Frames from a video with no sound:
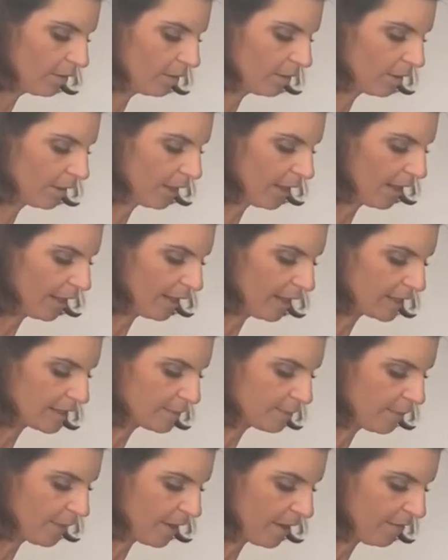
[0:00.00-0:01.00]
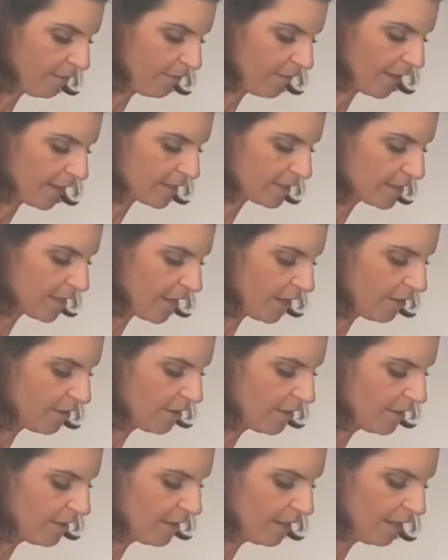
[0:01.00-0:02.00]
Okay, that's perfect.
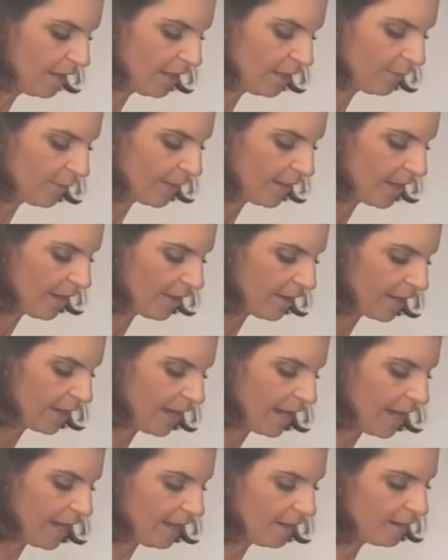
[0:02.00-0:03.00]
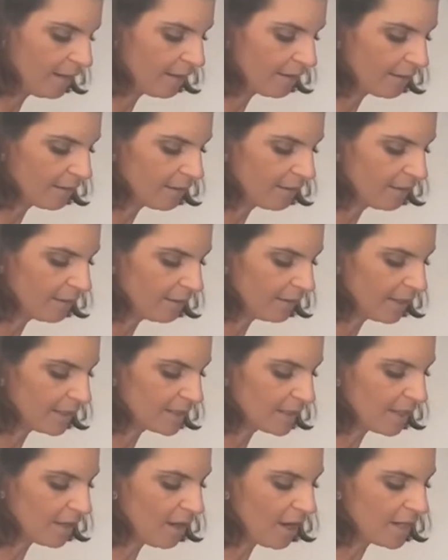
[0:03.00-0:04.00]
So here we go again. These
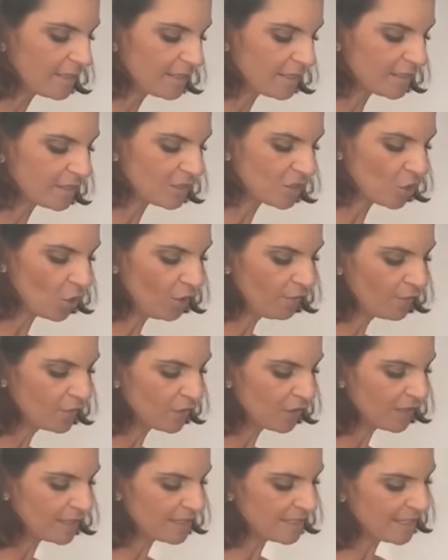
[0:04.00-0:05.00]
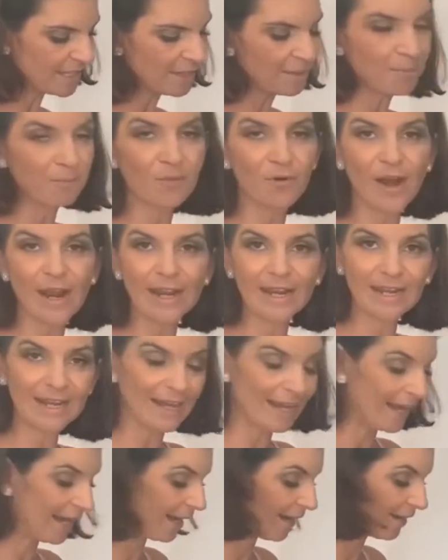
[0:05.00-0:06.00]
are nice and soft. You can see them
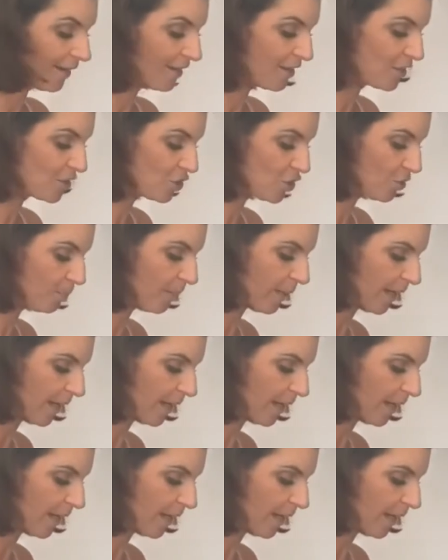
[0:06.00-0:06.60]
breaking super